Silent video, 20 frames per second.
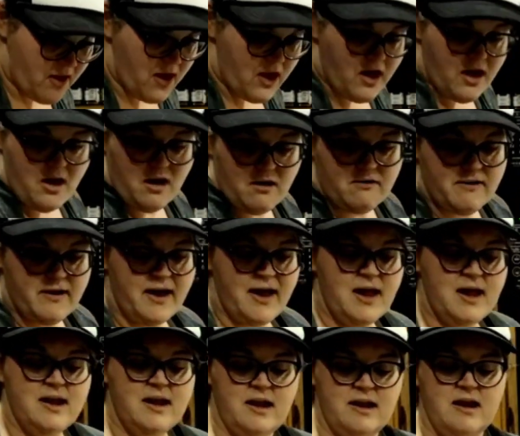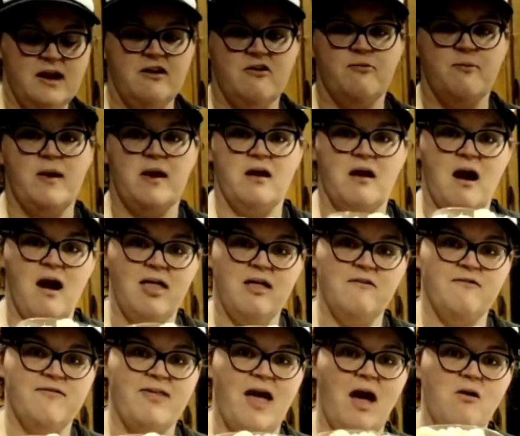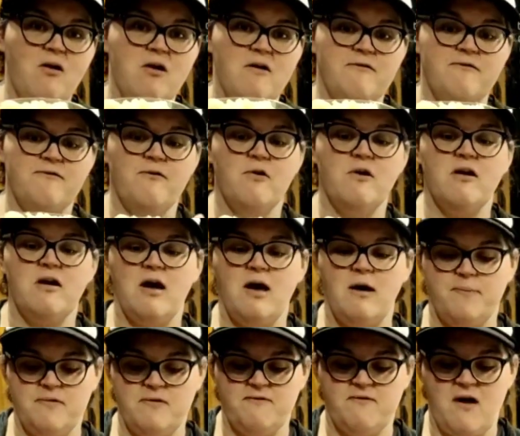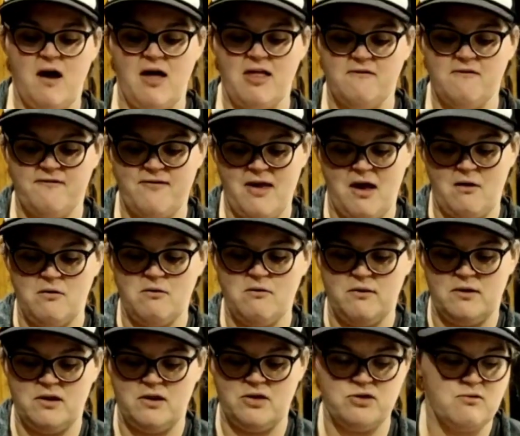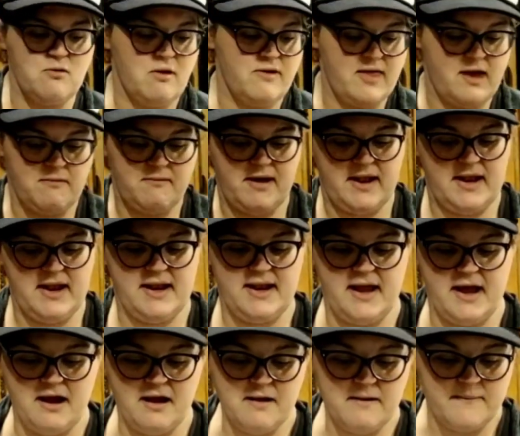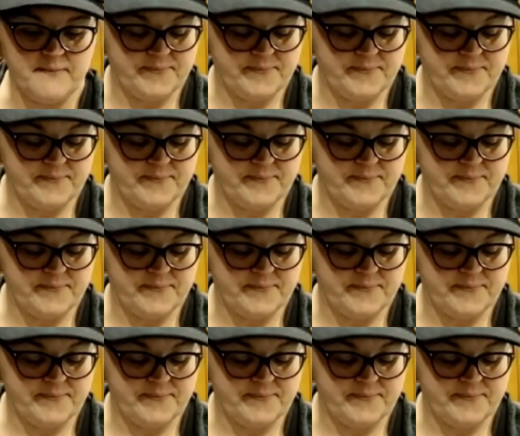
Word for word: All right, and then here's my cauliflower, four cups of cauliflower. We're gonna throw that right in there.